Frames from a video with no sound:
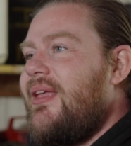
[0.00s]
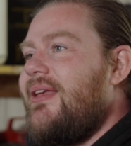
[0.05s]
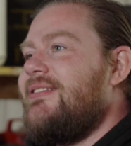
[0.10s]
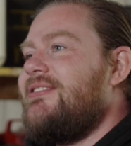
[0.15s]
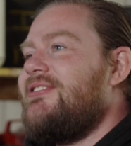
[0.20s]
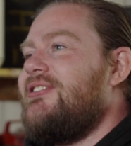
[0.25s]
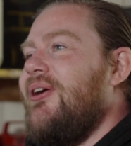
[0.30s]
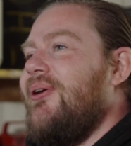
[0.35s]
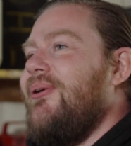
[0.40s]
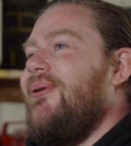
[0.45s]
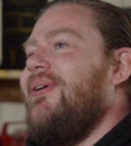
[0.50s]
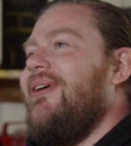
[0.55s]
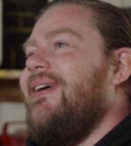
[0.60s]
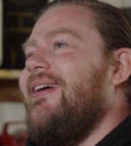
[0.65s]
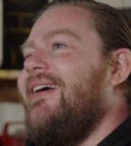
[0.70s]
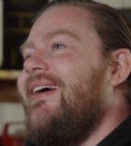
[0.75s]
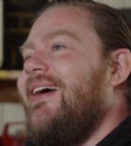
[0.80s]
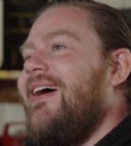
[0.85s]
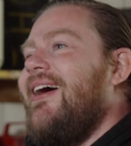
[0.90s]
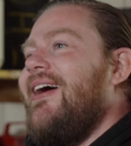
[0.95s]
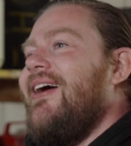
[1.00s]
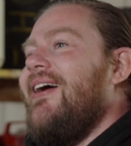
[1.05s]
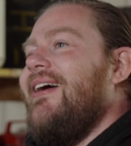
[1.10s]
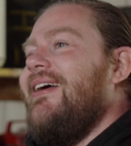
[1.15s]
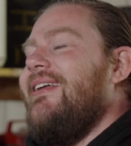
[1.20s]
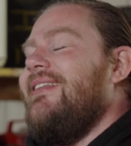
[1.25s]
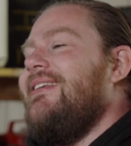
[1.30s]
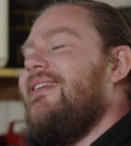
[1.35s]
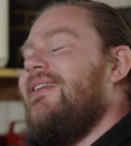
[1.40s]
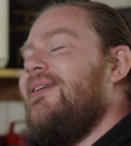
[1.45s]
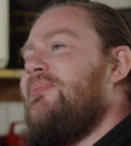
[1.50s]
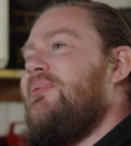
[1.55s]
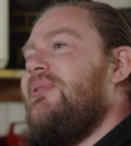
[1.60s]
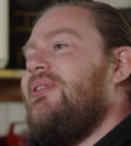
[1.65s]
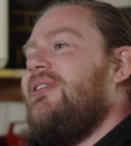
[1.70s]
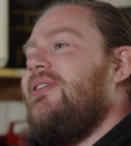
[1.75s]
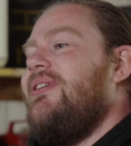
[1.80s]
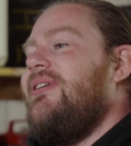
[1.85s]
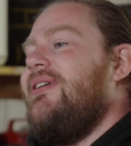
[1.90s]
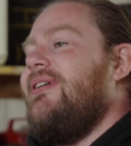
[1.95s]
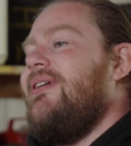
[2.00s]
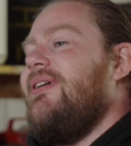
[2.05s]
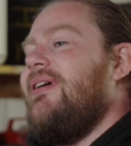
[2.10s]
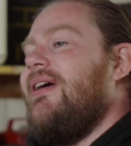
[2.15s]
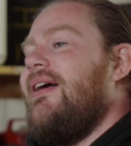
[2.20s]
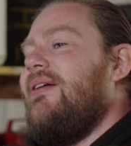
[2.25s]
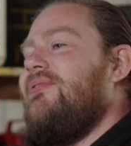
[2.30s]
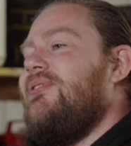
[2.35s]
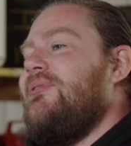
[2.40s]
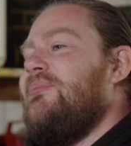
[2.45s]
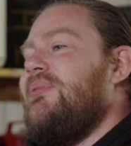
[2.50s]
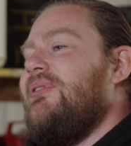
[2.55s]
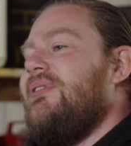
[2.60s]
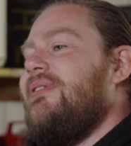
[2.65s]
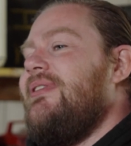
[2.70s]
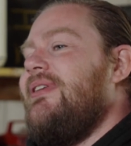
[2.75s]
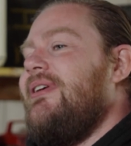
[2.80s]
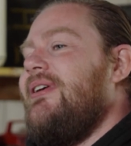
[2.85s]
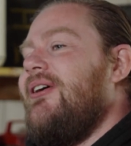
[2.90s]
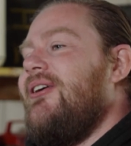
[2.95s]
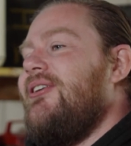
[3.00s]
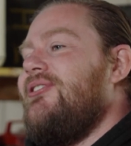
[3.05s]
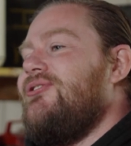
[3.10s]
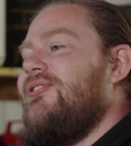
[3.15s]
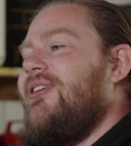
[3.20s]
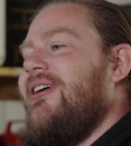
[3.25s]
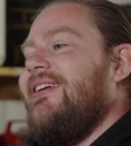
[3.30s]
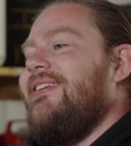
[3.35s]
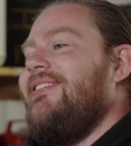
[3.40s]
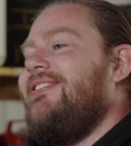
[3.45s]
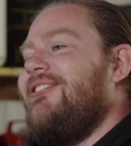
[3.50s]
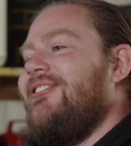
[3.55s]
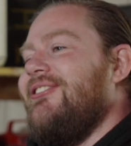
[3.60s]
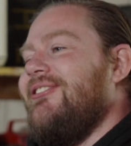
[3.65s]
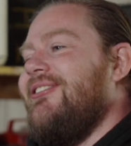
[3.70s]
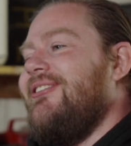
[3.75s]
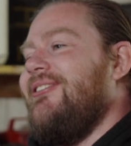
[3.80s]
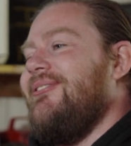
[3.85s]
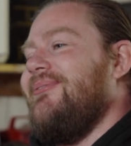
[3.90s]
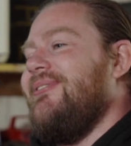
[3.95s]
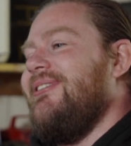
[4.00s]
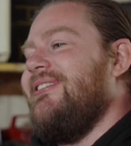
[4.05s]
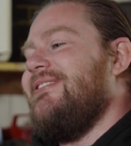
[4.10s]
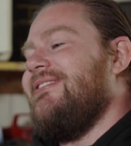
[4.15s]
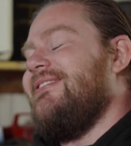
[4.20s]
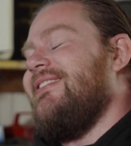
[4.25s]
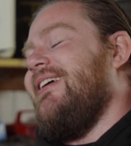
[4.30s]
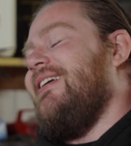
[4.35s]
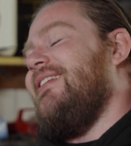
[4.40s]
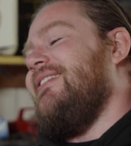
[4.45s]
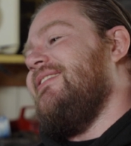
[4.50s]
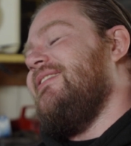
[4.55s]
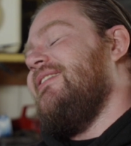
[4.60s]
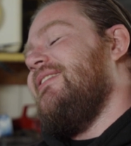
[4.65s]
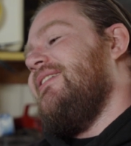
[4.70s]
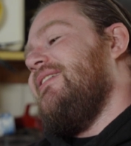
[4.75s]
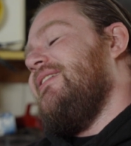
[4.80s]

So I ended up having a bit of dehydration, which then